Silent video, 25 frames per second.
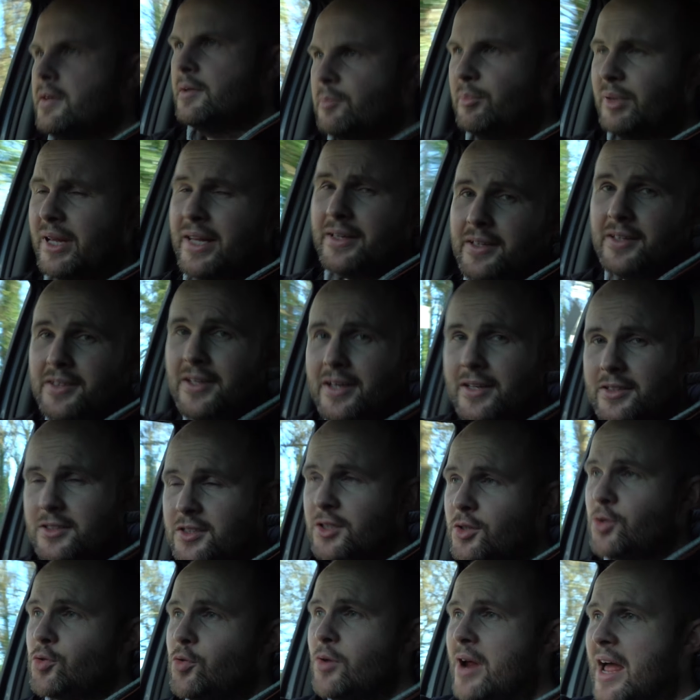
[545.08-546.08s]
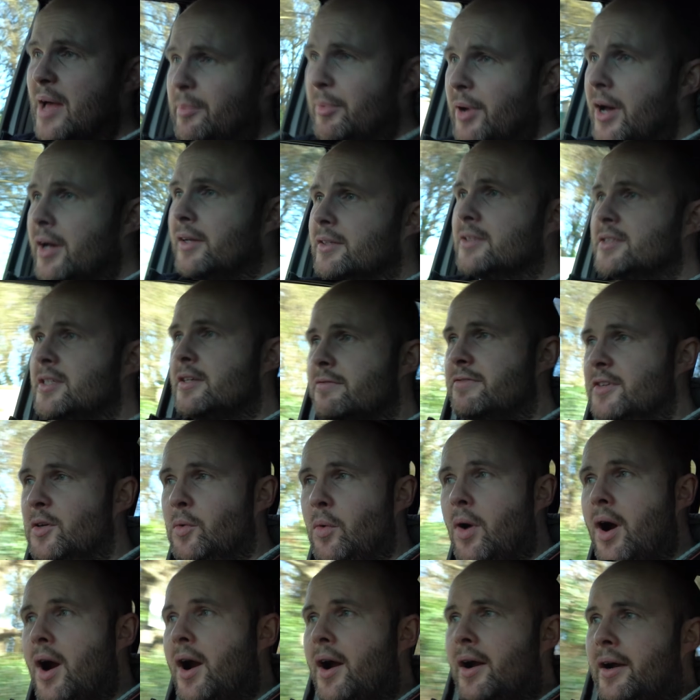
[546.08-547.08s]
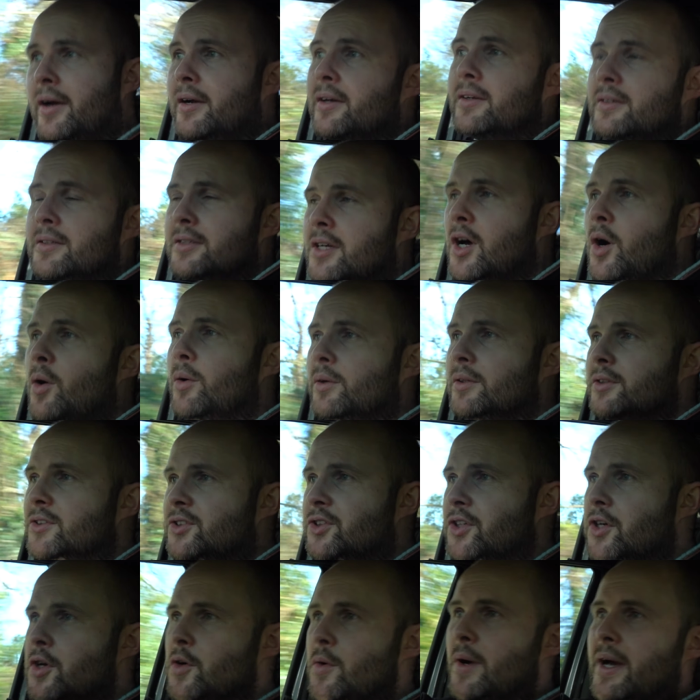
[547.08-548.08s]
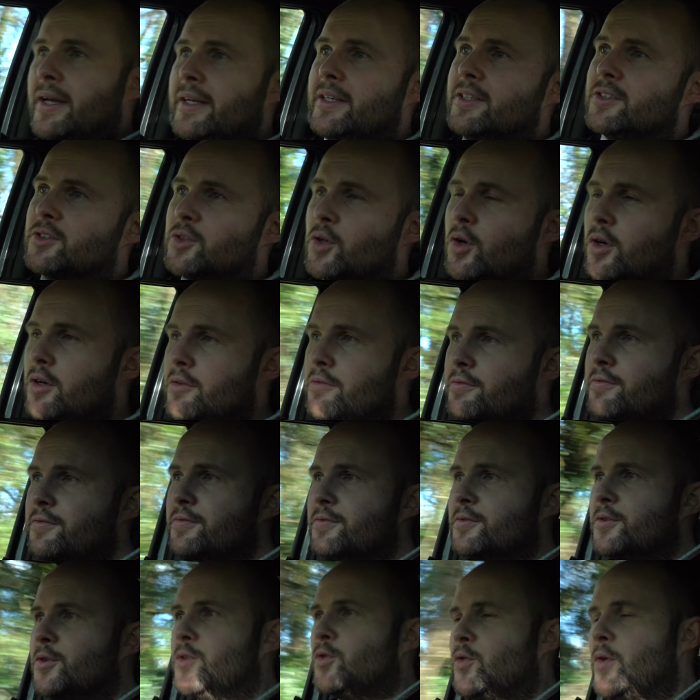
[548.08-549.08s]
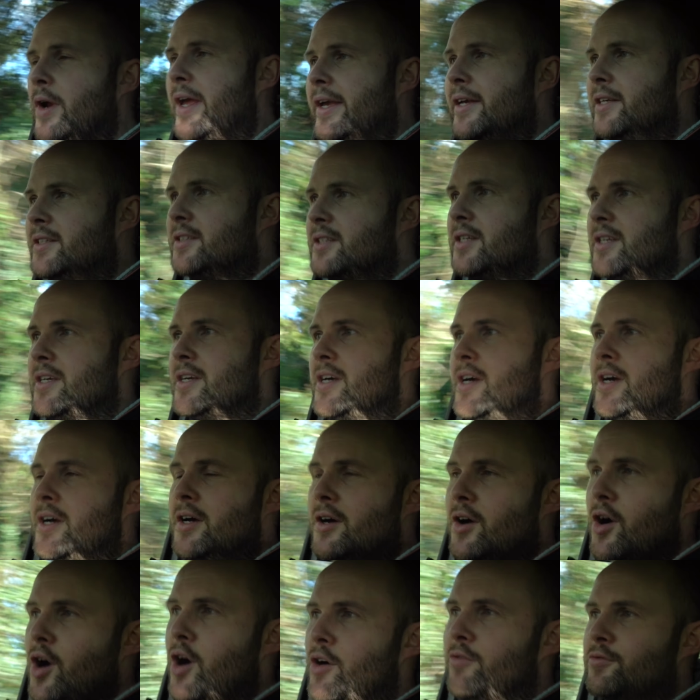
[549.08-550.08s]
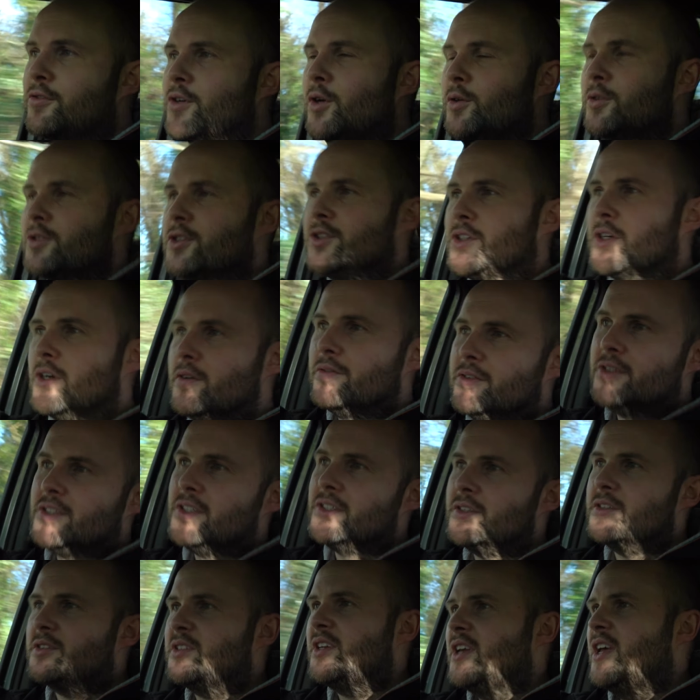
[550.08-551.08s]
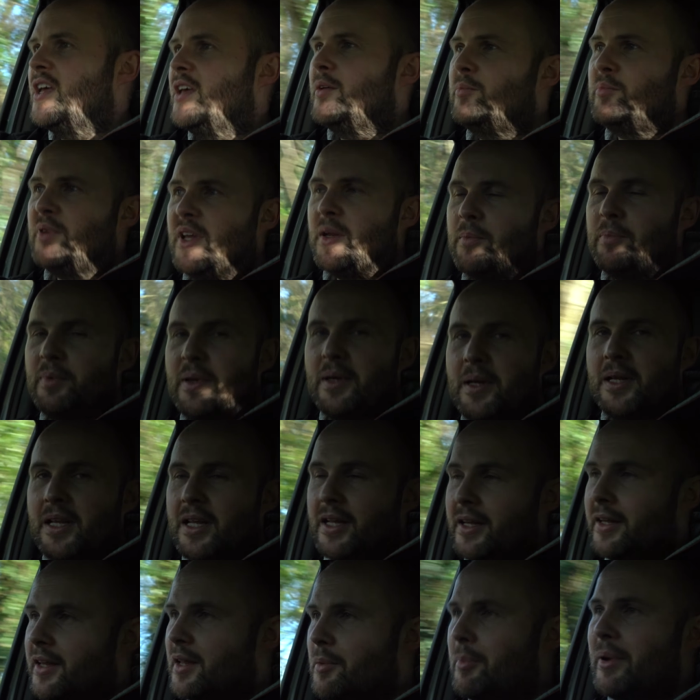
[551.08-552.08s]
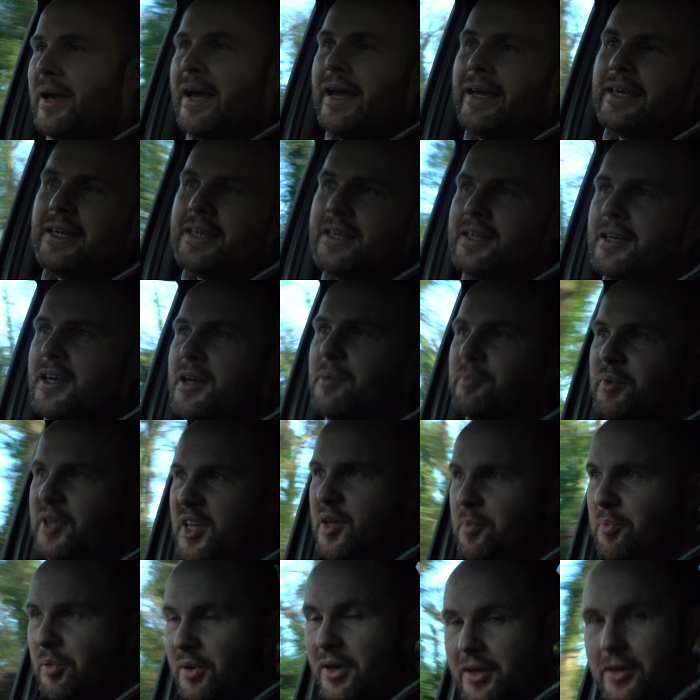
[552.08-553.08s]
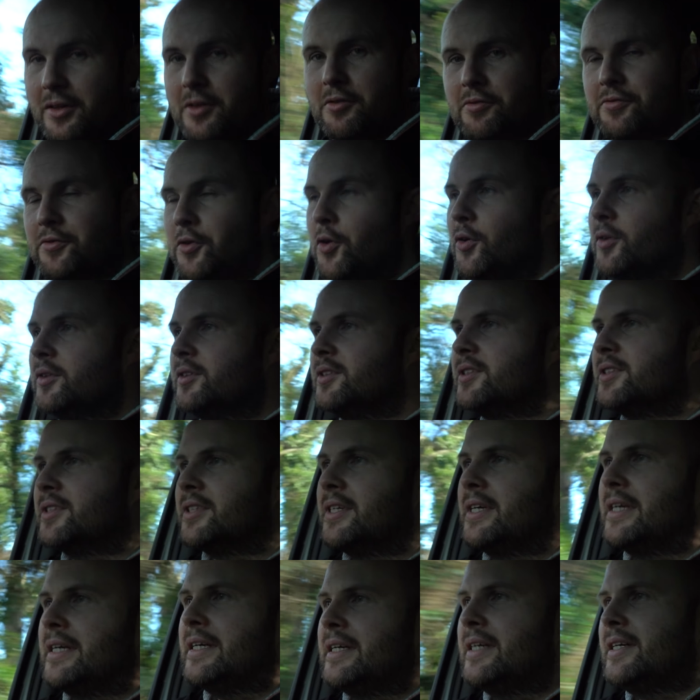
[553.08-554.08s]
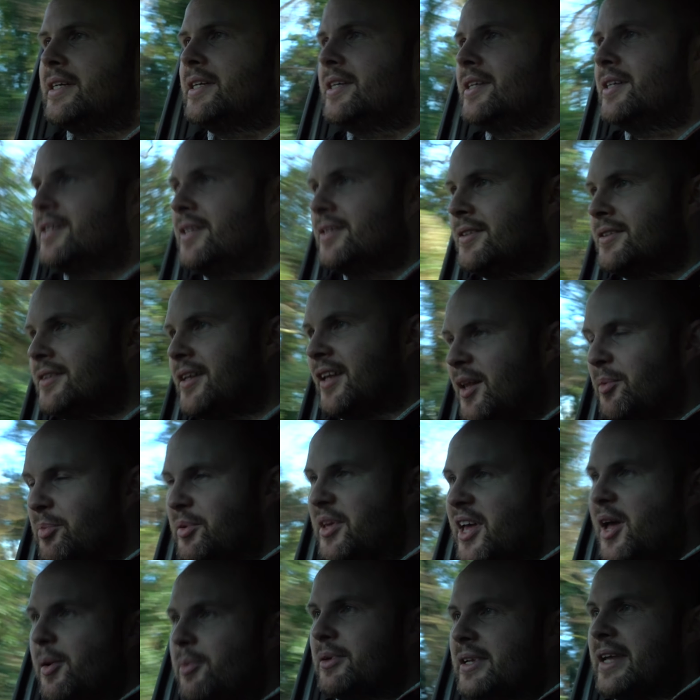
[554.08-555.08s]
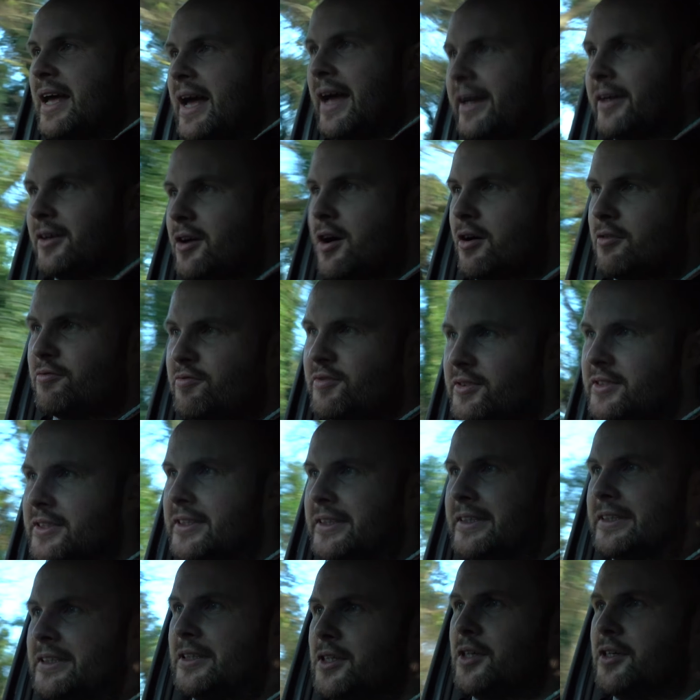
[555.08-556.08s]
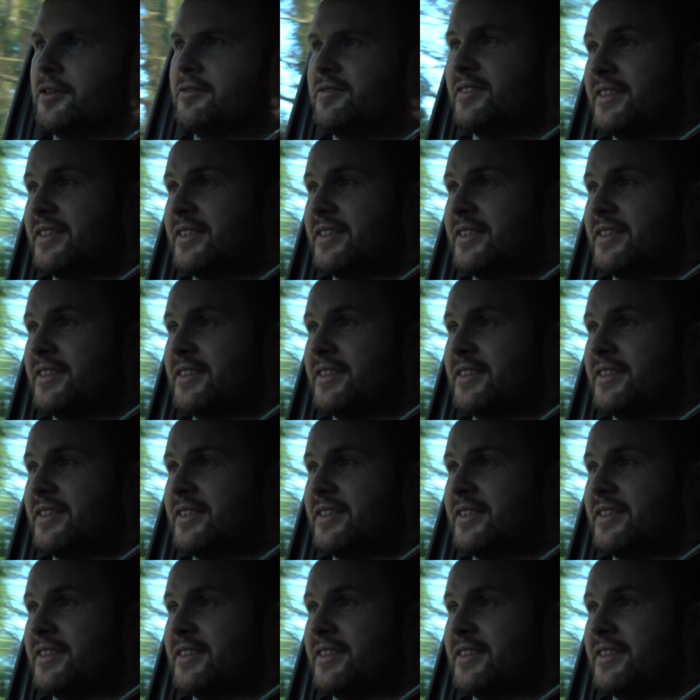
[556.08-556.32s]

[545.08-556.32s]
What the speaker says: Plenty of things to grab onto if you are going through any sort of crazy off-road surfaces. People in the back, people in the front. They'll be able to hang on for dear life.